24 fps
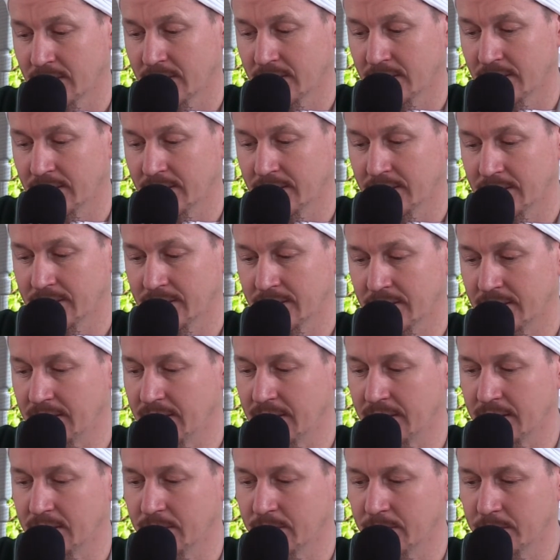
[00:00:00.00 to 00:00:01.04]
and
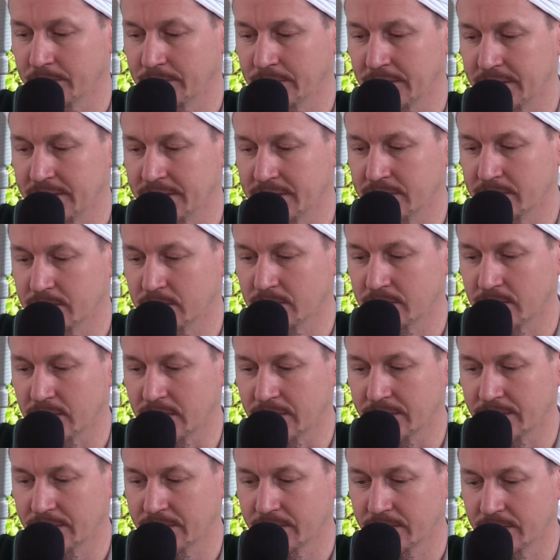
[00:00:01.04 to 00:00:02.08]
now we're ready to move
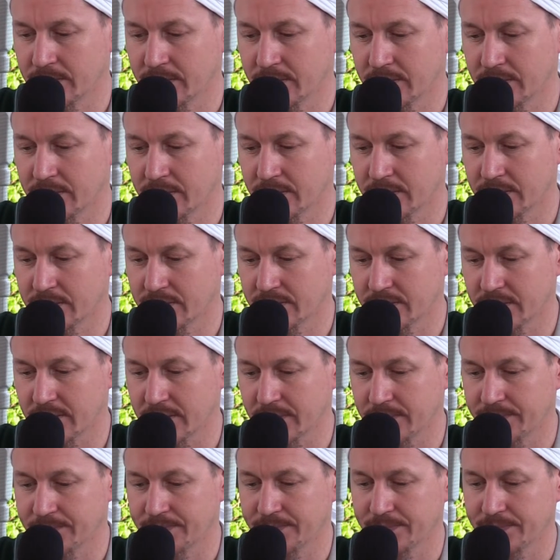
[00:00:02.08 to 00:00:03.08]
on to the third sphere.